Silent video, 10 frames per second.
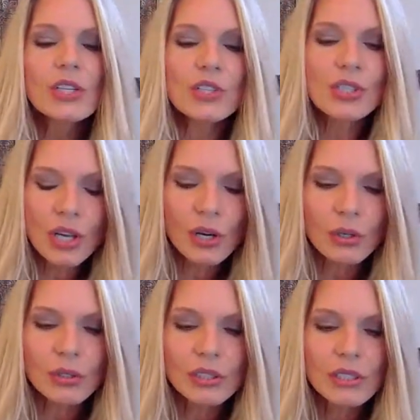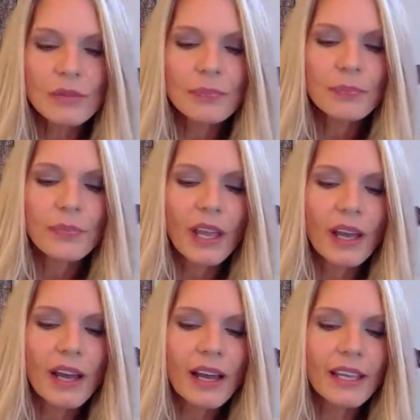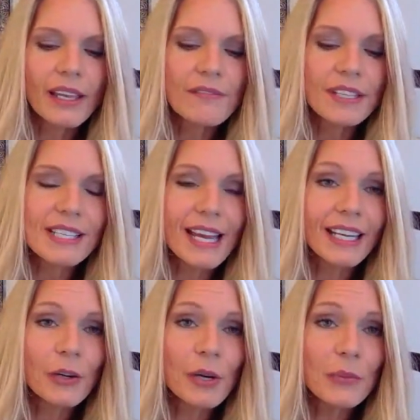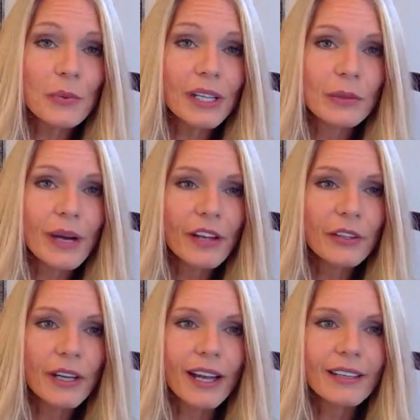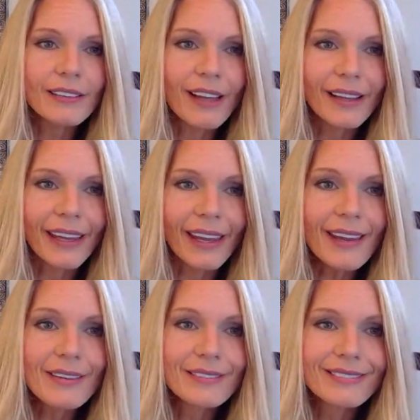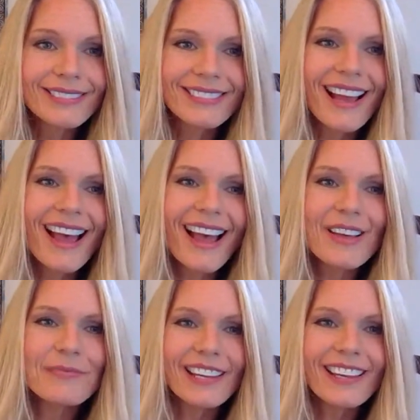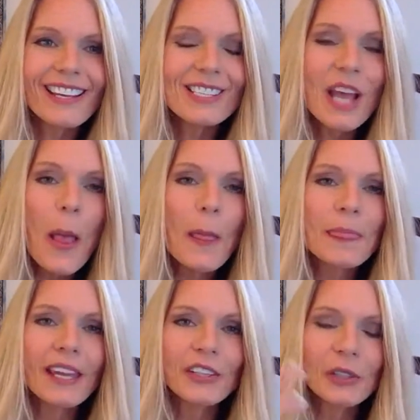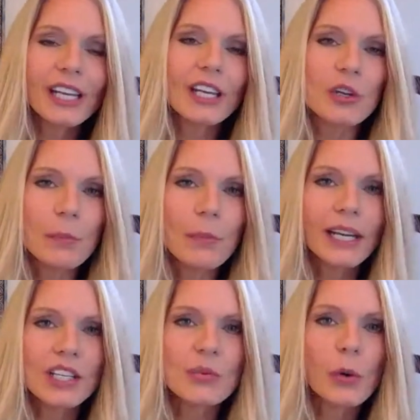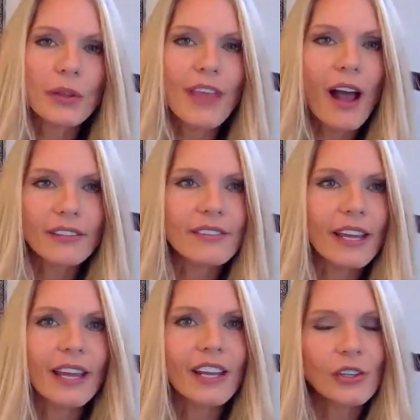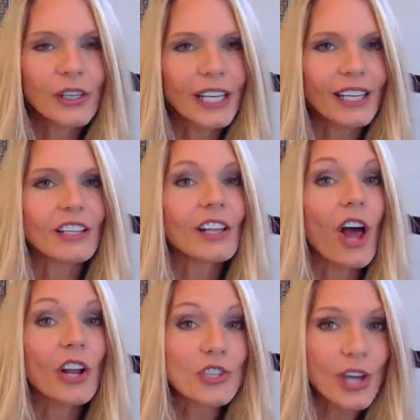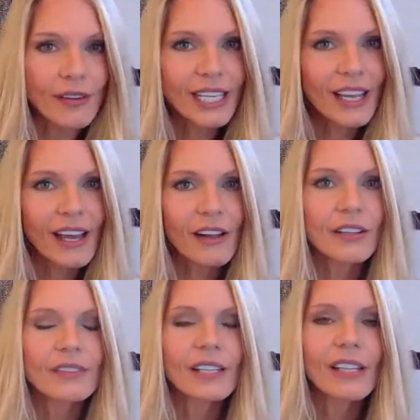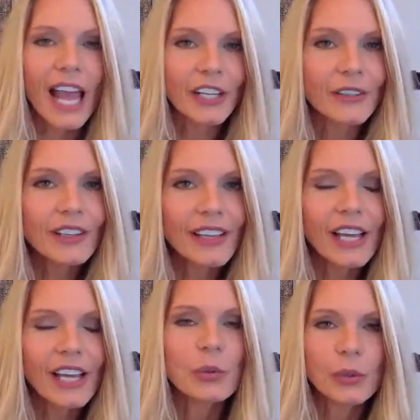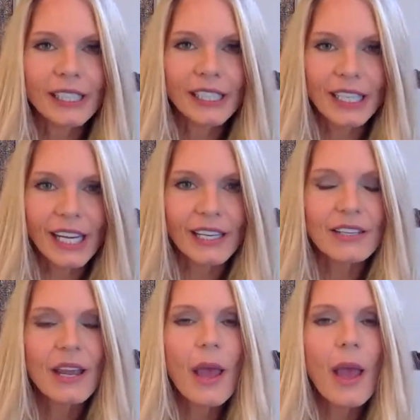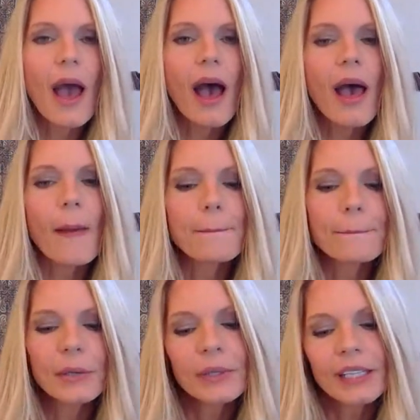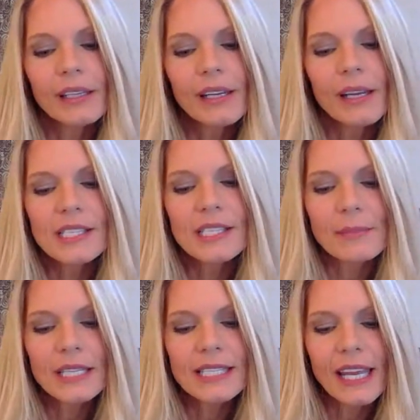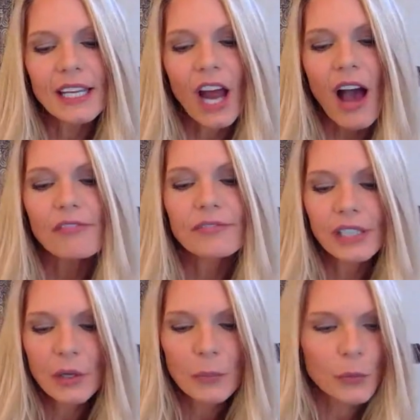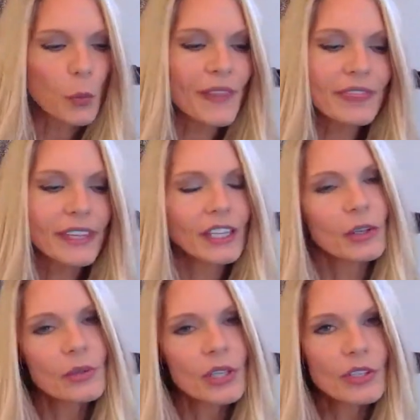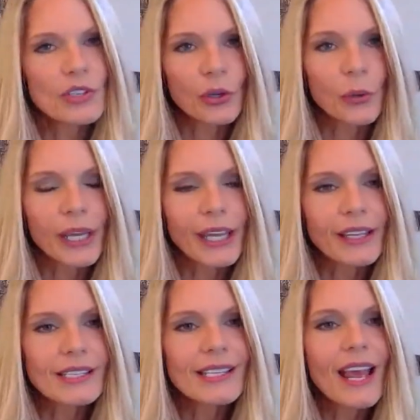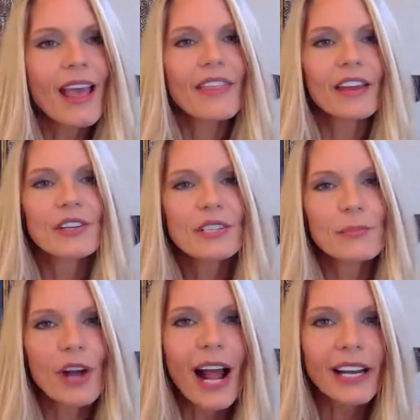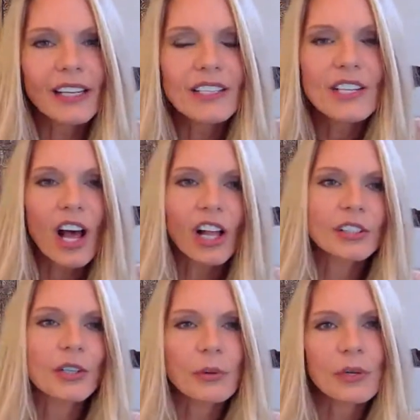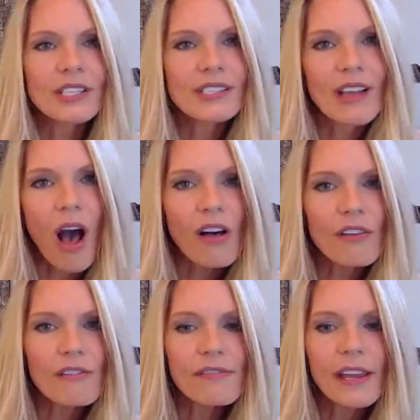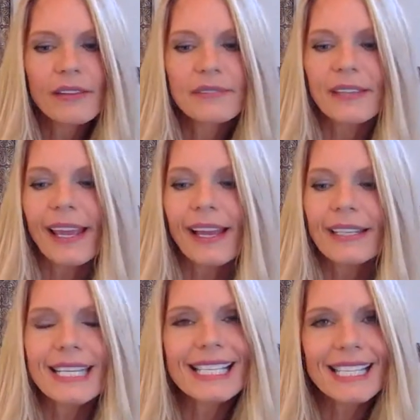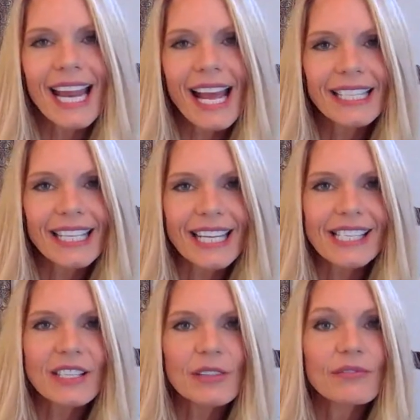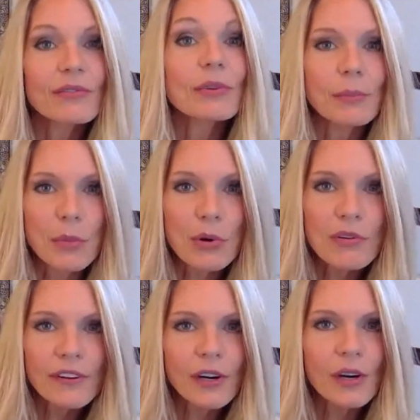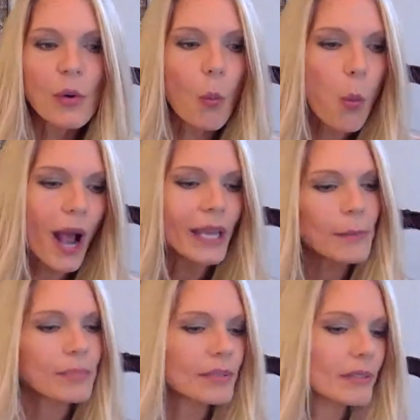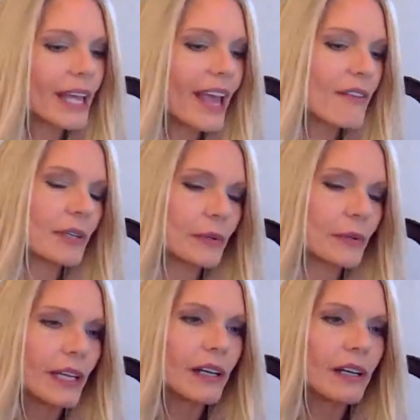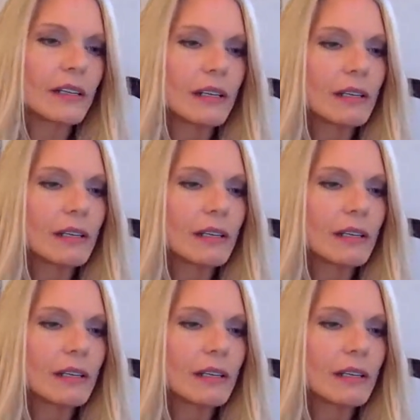So if it's adhering really well, you're kind of lucky because then you're getting your money's worth out of it and you're getting the longevity out of the liner that you really need. But when it comes time to take it off, one thing you can do is there's a product called Unisolve, and it's an adhesive remover wipe. I have one right here.